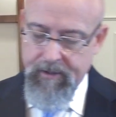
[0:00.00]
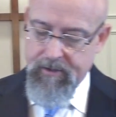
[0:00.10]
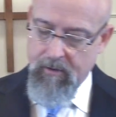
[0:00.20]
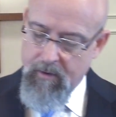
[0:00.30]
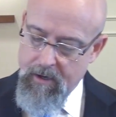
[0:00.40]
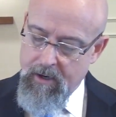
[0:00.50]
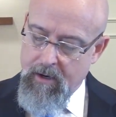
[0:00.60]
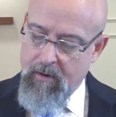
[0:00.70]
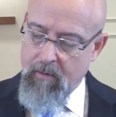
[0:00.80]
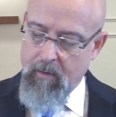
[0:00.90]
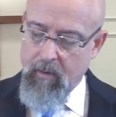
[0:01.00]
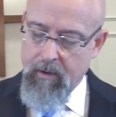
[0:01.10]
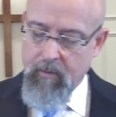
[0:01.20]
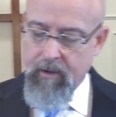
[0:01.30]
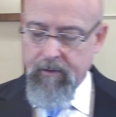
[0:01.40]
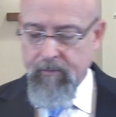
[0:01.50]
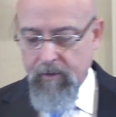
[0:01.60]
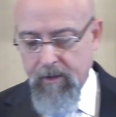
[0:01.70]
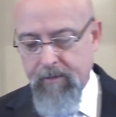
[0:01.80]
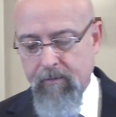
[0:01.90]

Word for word: So we're, we're, look,